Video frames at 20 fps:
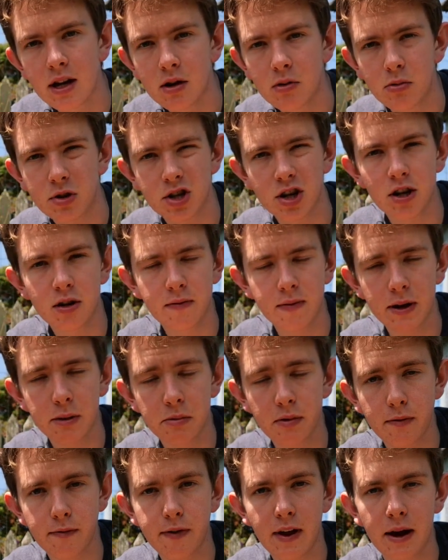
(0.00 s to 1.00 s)
which hopefully
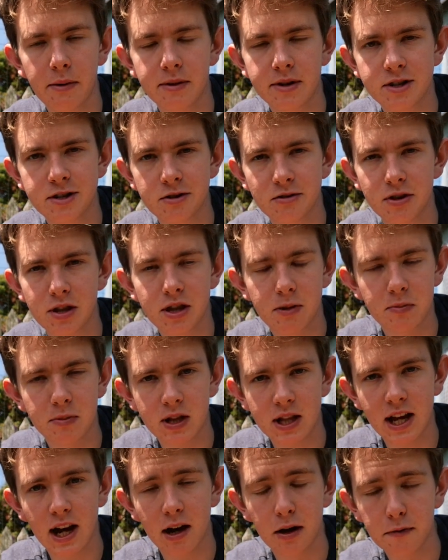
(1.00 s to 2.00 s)
will flower soon, and then we'll
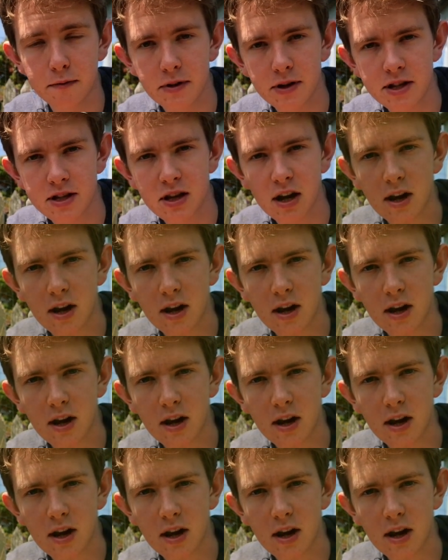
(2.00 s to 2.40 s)
get our first